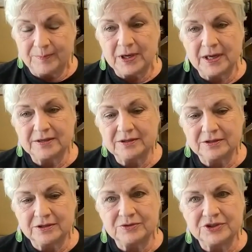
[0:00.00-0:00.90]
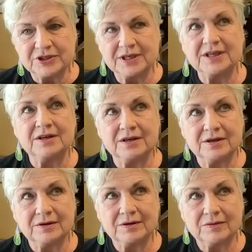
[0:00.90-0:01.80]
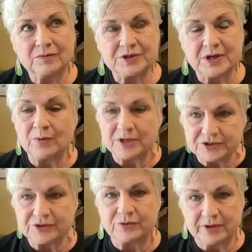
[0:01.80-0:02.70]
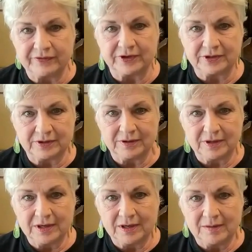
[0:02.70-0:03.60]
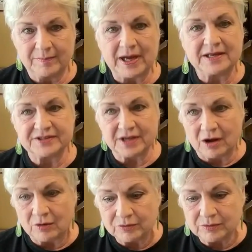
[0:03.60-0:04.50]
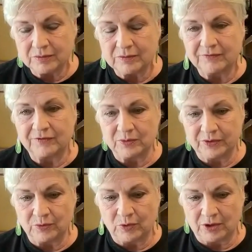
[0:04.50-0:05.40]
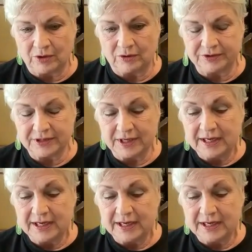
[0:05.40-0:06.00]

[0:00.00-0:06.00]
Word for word: But Eugene was always driven by his own view of the world.